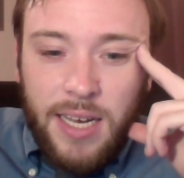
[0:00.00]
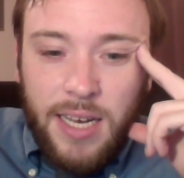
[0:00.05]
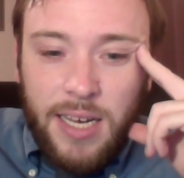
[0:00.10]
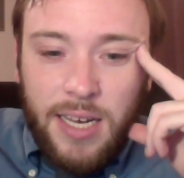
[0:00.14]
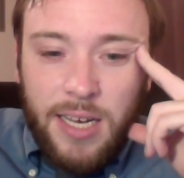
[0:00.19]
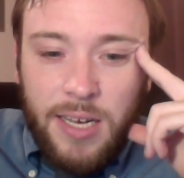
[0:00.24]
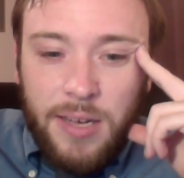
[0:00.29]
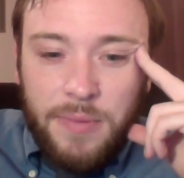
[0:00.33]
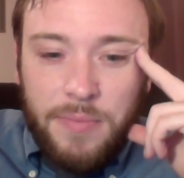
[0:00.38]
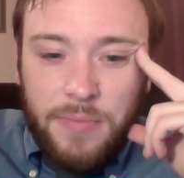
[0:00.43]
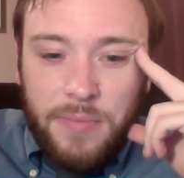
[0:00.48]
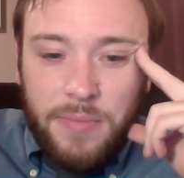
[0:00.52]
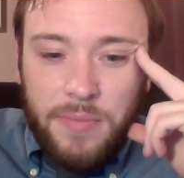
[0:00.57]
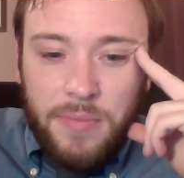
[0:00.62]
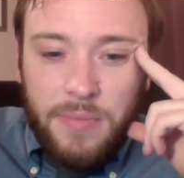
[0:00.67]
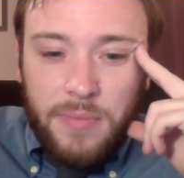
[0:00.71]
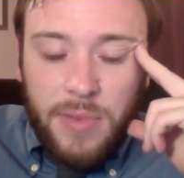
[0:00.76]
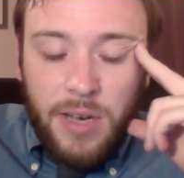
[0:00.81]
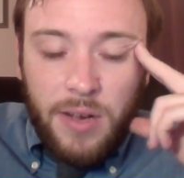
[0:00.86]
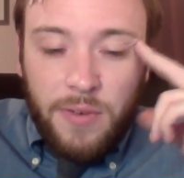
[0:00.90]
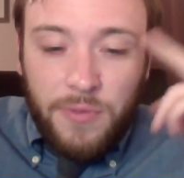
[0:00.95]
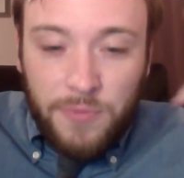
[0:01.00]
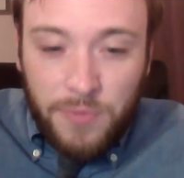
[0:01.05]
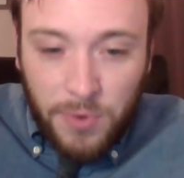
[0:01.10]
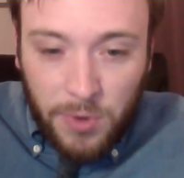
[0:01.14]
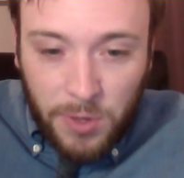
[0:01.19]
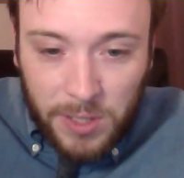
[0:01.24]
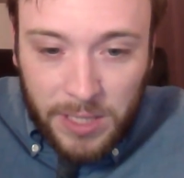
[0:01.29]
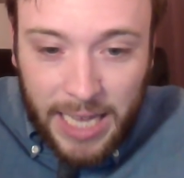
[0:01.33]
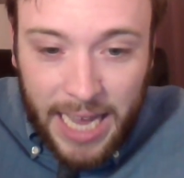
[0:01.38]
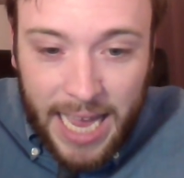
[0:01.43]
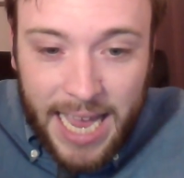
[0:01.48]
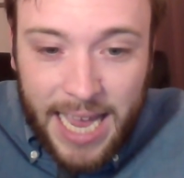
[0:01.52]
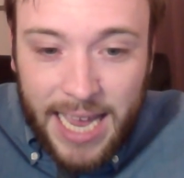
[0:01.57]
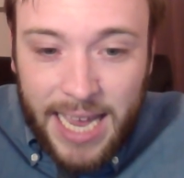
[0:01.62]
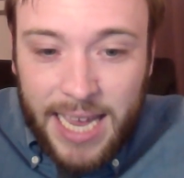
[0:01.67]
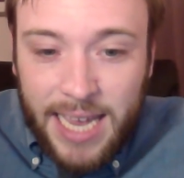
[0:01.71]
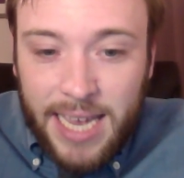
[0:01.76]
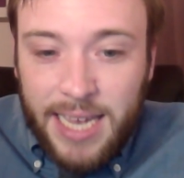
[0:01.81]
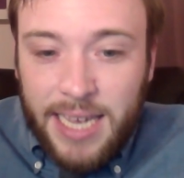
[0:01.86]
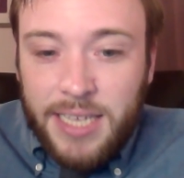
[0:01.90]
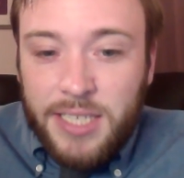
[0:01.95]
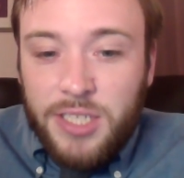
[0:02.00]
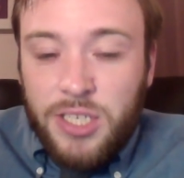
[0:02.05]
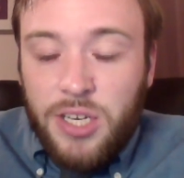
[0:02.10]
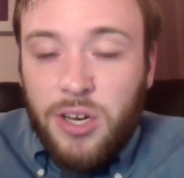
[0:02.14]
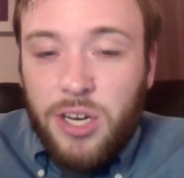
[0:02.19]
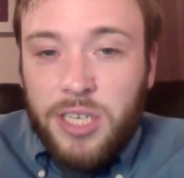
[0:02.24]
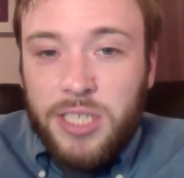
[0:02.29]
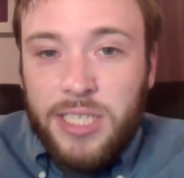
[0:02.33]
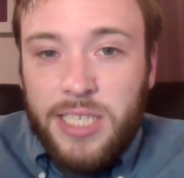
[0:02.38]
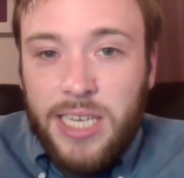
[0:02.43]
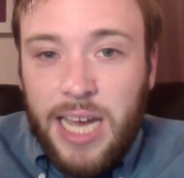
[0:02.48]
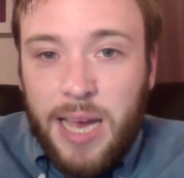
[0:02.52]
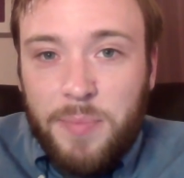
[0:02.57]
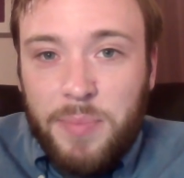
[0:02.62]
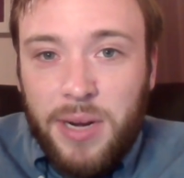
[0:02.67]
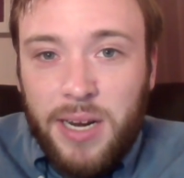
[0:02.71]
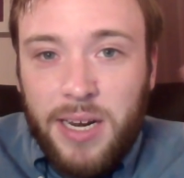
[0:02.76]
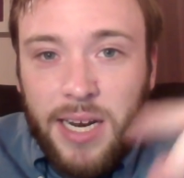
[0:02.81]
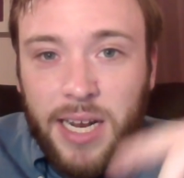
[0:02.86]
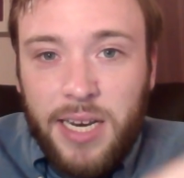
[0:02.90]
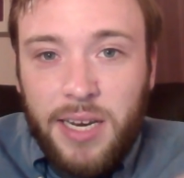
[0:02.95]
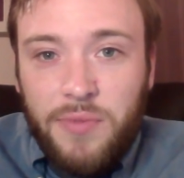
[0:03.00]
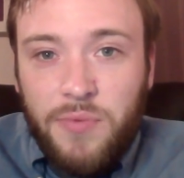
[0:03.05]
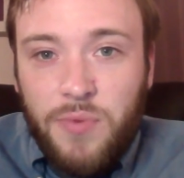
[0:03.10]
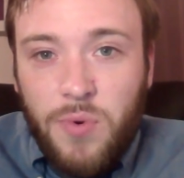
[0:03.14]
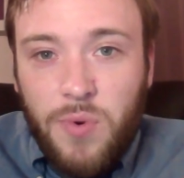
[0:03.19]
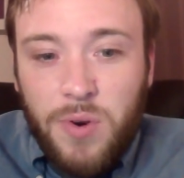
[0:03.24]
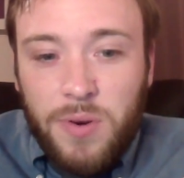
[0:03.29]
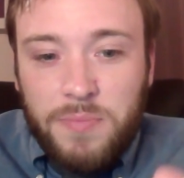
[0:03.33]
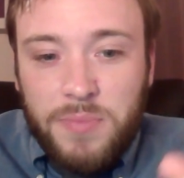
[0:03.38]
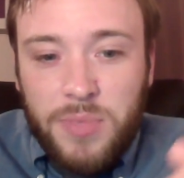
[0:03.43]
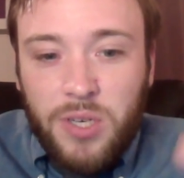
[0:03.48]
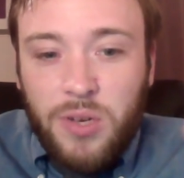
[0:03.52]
a full A is going to stop at a 94.